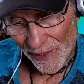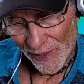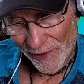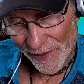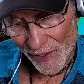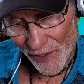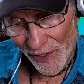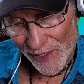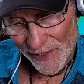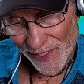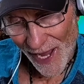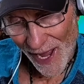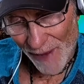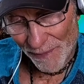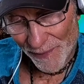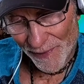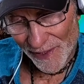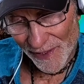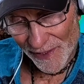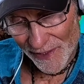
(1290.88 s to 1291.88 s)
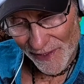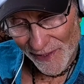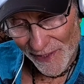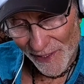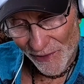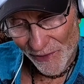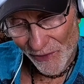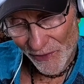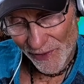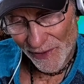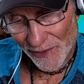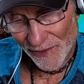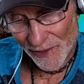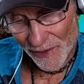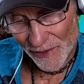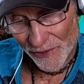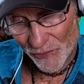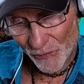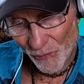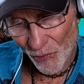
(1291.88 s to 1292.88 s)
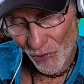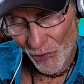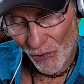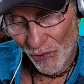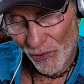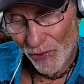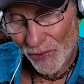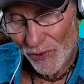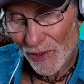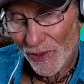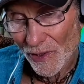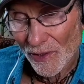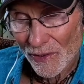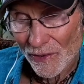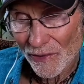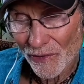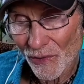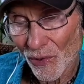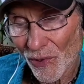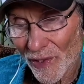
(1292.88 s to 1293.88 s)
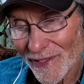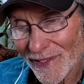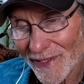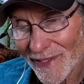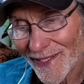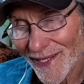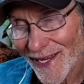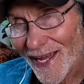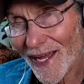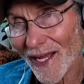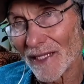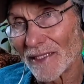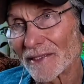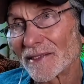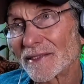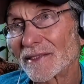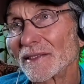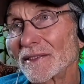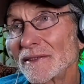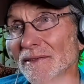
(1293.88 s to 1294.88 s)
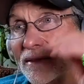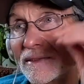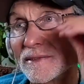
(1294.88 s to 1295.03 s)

there is happiness neither in this world nor in the next.